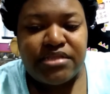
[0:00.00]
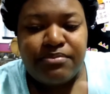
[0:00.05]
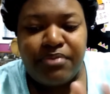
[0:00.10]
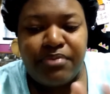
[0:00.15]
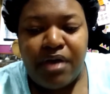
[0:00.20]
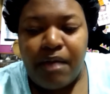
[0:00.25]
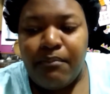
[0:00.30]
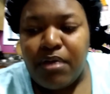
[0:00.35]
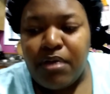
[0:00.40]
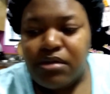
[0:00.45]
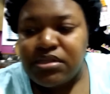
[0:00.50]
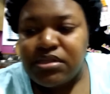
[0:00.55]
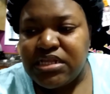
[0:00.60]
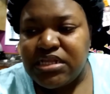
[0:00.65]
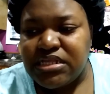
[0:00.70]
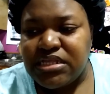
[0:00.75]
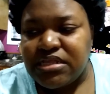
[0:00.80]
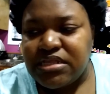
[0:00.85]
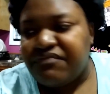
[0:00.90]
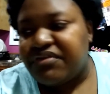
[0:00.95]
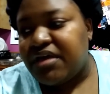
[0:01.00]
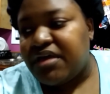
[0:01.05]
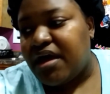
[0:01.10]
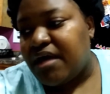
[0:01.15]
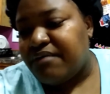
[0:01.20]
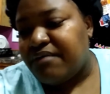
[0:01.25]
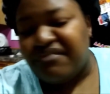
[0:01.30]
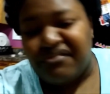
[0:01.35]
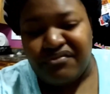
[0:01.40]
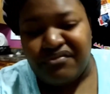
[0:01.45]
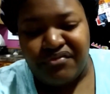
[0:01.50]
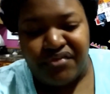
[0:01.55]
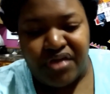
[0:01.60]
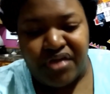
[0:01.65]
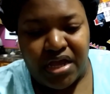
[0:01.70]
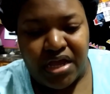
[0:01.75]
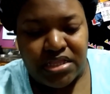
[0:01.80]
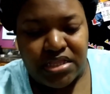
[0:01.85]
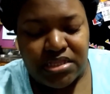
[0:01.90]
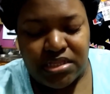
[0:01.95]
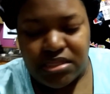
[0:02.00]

But most of this stuff came from Fred's.